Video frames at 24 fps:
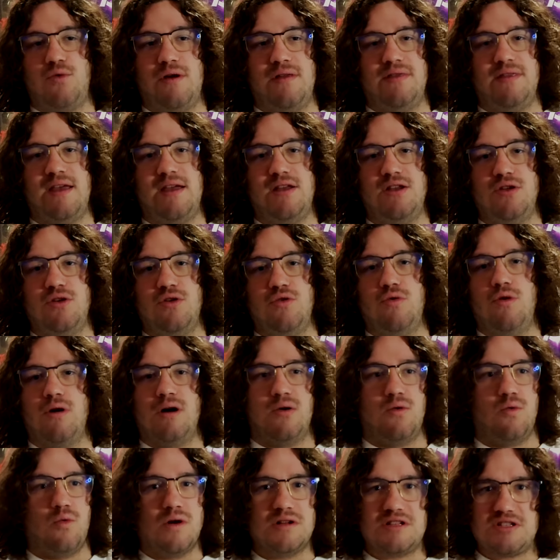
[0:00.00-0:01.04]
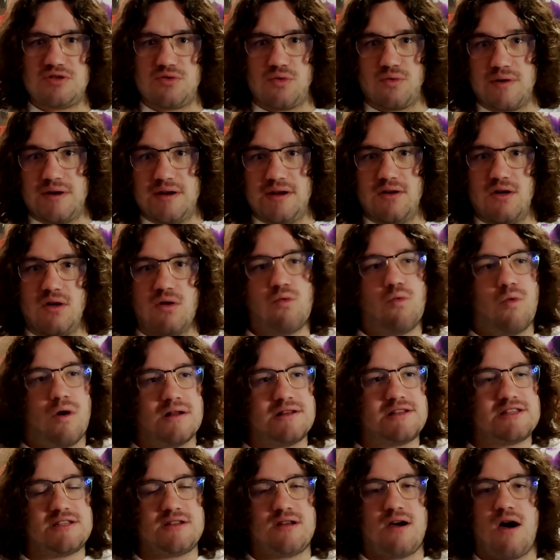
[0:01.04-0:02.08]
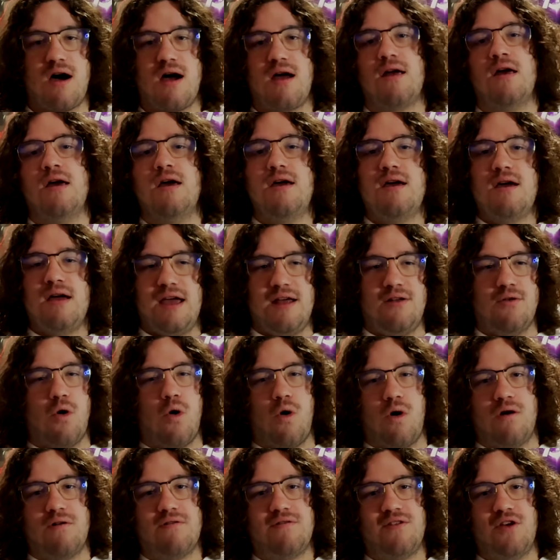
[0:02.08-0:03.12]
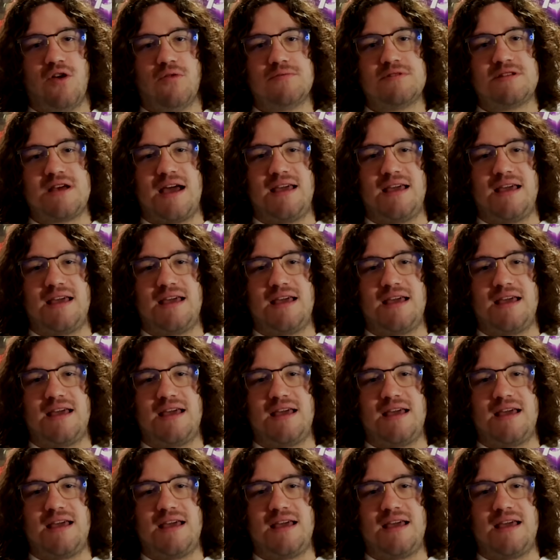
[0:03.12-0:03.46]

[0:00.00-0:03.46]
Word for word: when they do what's real, what's not in horror films.